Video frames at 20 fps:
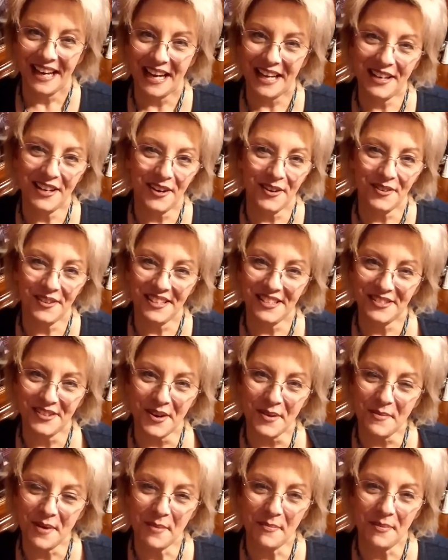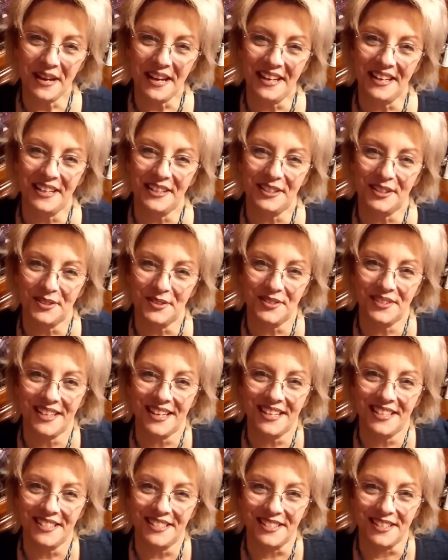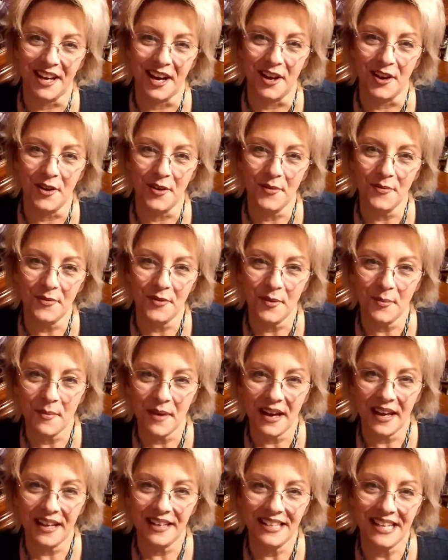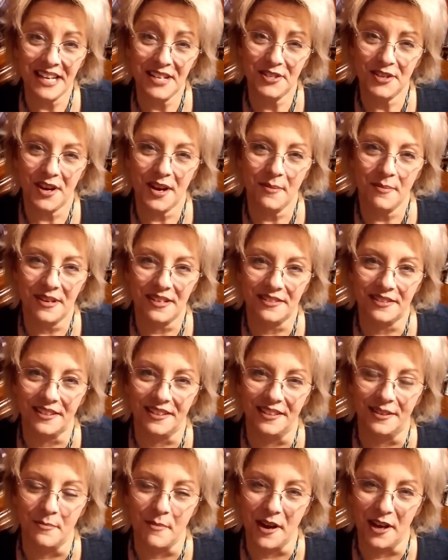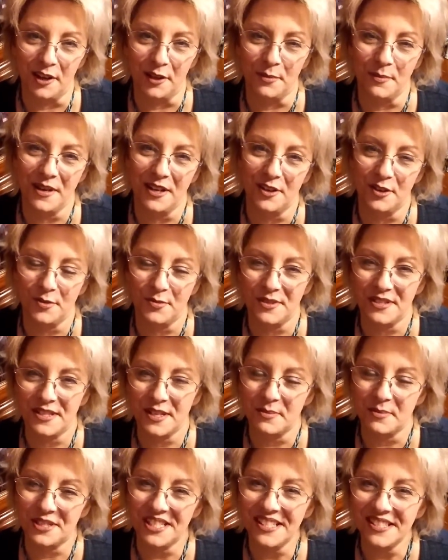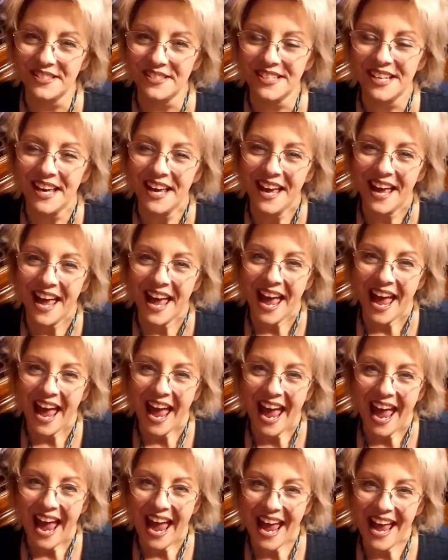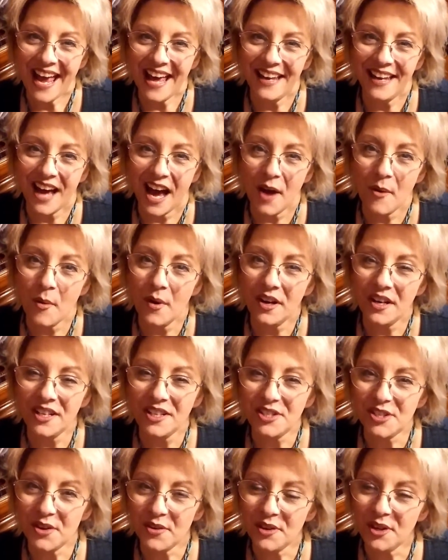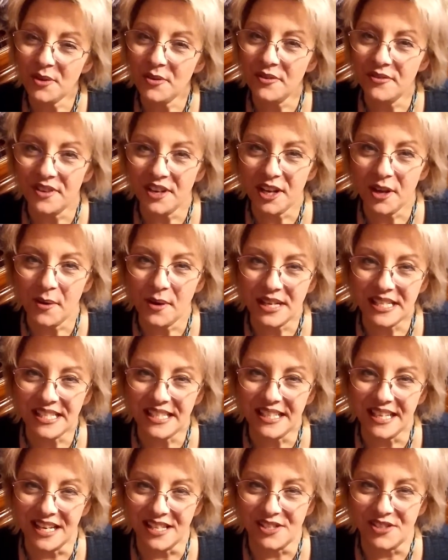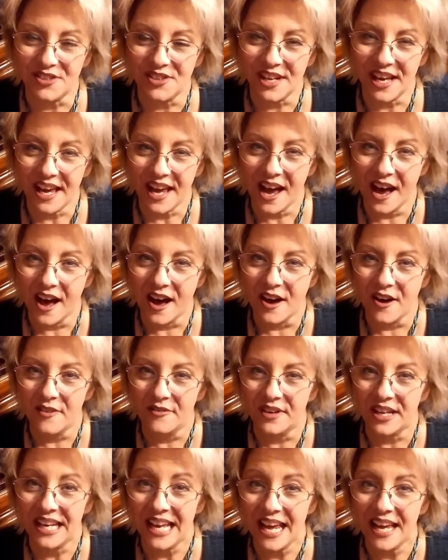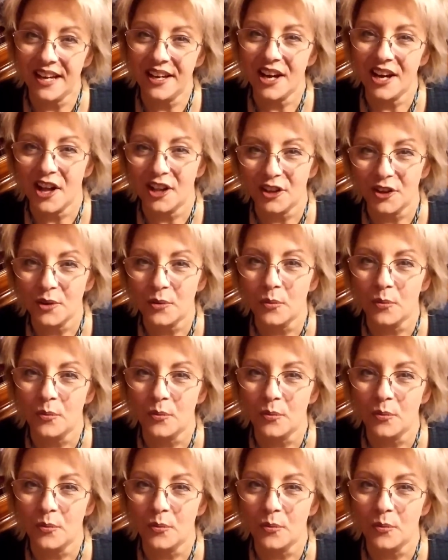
And no, these aren't my painting clothes. I just got home from my day job as a mild-mannered receptionist. And I wanted to show you a video I did yesterday of an 8-color